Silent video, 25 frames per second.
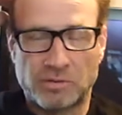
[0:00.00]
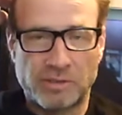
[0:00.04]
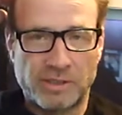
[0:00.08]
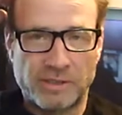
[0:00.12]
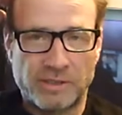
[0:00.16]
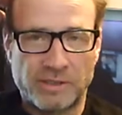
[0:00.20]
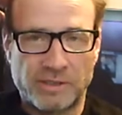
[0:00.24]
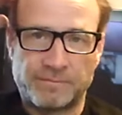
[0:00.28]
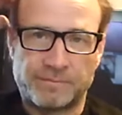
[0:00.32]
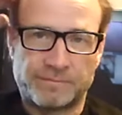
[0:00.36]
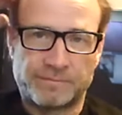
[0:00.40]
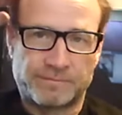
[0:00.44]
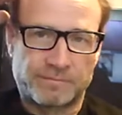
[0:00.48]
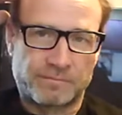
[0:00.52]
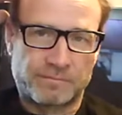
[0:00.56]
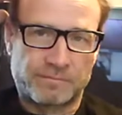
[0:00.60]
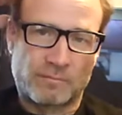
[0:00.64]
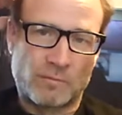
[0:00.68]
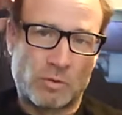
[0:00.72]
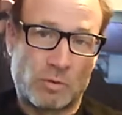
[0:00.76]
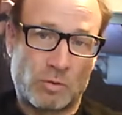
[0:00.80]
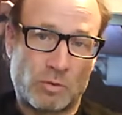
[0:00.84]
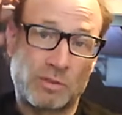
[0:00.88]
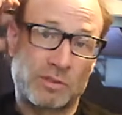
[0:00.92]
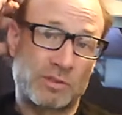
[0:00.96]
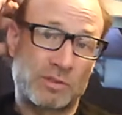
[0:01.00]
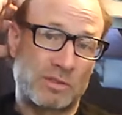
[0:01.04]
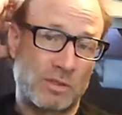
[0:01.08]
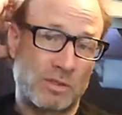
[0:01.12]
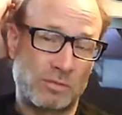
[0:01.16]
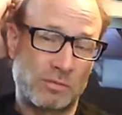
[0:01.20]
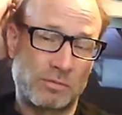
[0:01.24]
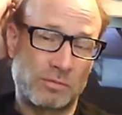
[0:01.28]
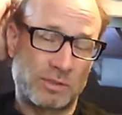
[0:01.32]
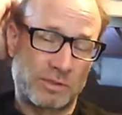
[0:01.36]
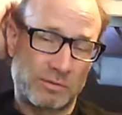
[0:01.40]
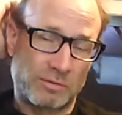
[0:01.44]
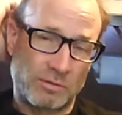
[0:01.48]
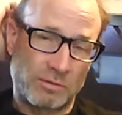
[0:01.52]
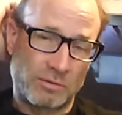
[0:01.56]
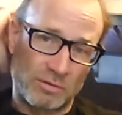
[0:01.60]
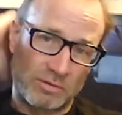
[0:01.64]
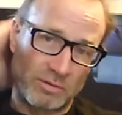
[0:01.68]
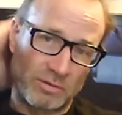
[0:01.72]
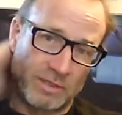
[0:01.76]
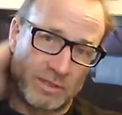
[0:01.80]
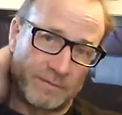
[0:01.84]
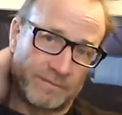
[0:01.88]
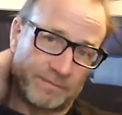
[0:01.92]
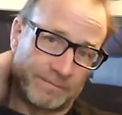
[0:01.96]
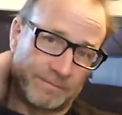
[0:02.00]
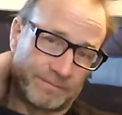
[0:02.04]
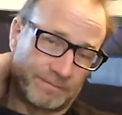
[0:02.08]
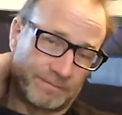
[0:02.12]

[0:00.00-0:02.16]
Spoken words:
rate or a slower stroke rate.